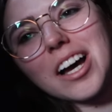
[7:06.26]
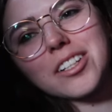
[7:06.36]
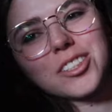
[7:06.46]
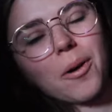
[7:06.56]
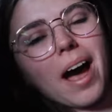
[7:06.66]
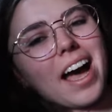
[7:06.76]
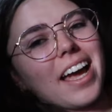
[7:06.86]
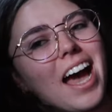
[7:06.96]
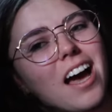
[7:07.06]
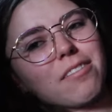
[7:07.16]
So I
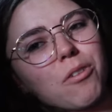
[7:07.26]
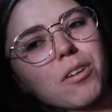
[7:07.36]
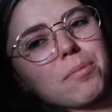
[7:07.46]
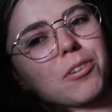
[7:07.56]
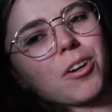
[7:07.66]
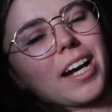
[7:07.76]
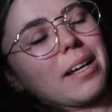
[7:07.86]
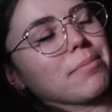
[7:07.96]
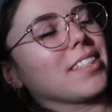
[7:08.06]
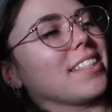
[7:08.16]
have horrible
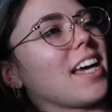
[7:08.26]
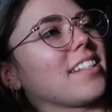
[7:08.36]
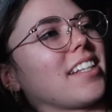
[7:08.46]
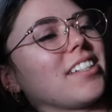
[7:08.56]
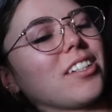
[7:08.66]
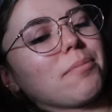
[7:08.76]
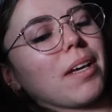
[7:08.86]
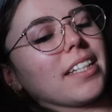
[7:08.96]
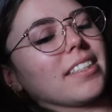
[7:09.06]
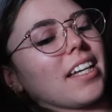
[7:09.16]
cramps. Yes, I took
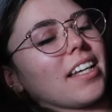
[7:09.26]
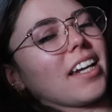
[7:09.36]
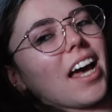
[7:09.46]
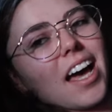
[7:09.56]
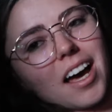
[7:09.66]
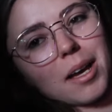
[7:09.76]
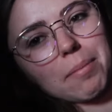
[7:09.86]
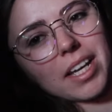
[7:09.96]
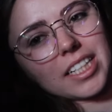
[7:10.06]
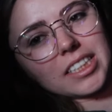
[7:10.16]
medicine.
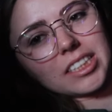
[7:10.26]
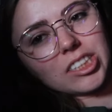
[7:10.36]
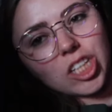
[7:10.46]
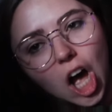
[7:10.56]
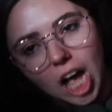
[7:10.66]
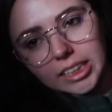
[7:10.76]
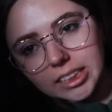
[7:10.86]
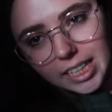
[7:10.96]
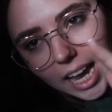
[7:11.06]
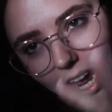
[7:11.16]
I'm
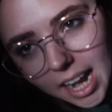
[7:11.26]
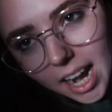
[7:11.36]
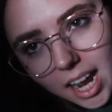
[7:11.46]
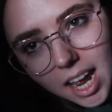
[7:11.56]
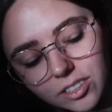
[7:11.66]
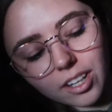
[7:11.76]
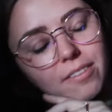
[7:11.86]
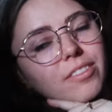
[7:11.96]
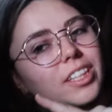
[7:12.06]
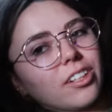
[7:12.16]
exhausted. So
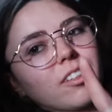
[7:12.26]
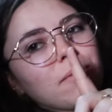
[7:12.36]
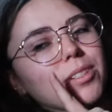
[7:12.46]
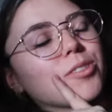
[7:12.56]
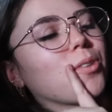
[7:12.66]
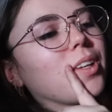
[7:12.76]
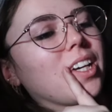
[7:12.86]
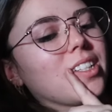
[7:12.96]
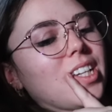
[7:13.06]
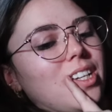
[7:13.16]
I've literally been
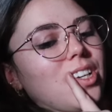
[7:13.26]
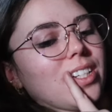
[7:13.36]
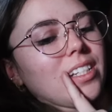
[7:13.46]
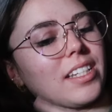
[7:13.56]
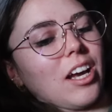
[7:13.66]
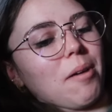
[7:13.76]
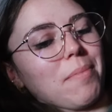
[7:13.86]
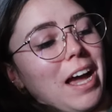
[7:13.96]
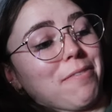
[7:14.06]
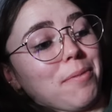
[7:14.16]
scrolling on TikTok since I got
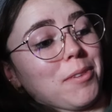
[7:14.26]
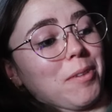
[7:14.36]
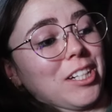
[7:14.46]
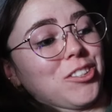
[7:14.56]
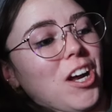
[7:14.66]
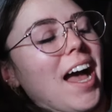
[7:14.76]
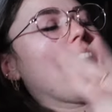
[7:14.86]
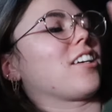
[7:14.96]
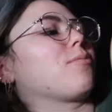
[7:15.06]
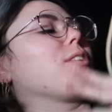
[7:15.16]
back from the restaurant.
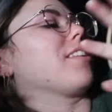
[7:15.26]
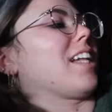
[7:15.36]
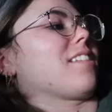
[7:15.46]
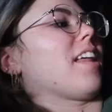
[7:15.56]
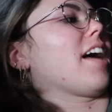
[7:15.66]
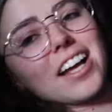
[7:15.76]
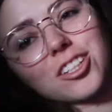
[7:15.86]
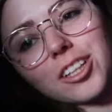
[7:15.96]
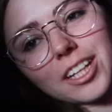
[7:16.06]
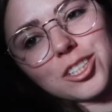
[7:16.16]
I, well, that's a lie. I
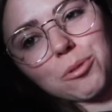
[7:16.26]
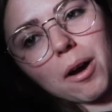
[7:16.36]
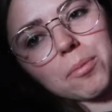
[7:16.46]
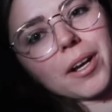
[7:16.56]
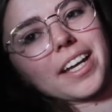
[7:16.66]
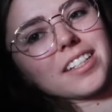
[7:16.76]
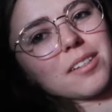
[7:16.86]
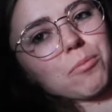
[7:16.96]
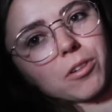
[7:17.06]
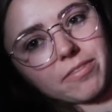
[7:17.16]
took like a two hour break and
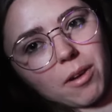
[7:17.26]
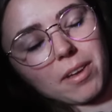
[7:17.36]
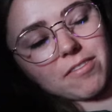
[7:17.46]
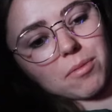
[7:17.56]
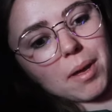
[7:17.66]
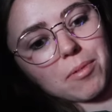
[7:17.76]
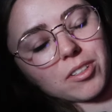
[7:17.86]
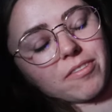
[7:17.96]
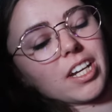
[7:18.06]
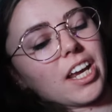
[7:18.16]
did more filming for my
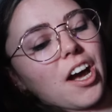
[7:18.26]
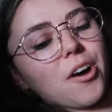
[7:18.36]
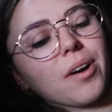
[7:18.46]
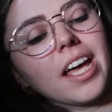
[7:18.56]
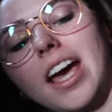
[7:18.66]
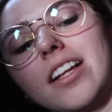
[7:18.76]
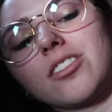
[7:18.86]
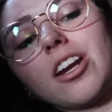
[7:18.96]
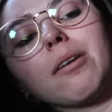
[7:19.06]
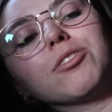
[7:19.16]
book video. And
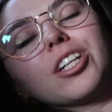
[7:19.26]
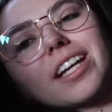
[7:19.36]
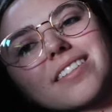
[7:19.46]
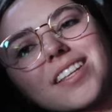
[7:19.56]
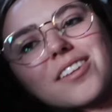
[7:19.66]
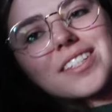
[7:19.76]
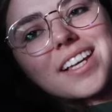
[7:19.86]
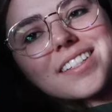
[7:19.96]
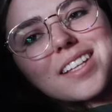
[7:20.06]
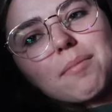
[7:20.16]
so now I'm drinking a
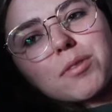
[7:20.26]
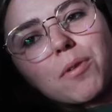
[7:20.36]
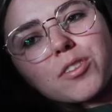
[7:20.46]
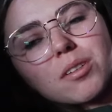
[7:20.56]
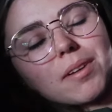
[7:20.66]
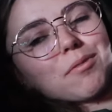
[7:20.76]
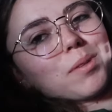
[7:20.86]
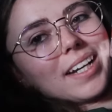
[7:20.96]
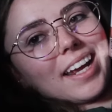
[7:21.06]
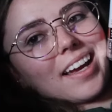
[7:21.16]
Celsius. I'm supposed to be
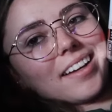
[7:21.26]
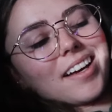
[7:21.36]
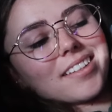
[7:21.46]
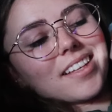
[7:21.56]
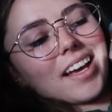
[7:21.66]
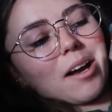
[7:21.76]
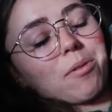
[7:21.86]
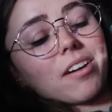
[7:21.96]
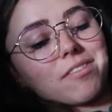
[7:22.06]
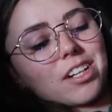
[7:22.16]
reading because like I
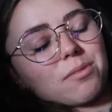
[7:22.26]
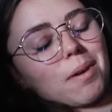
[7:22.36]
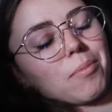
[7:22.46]
want to finish my